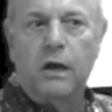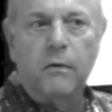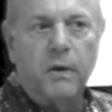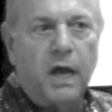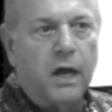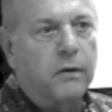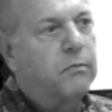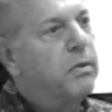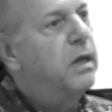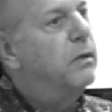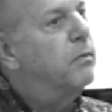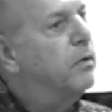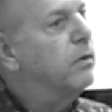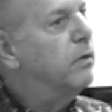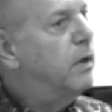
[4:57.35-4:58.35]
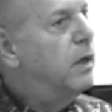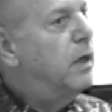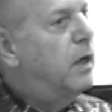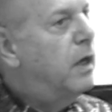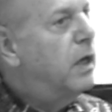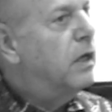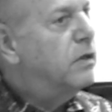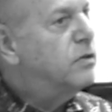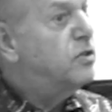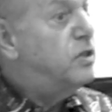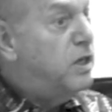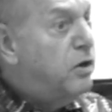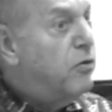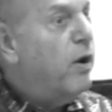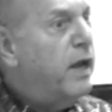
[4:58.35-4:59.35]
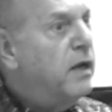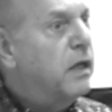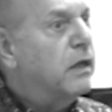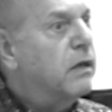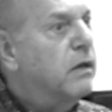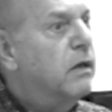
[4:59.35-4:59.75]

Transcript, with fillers: about people is degrading.